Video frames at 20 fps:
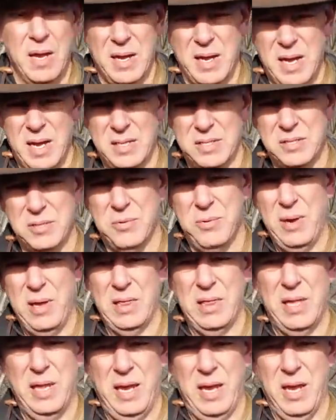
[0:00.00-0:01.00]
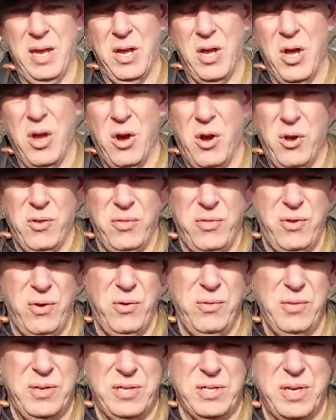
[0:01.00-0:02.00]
Consequently, although the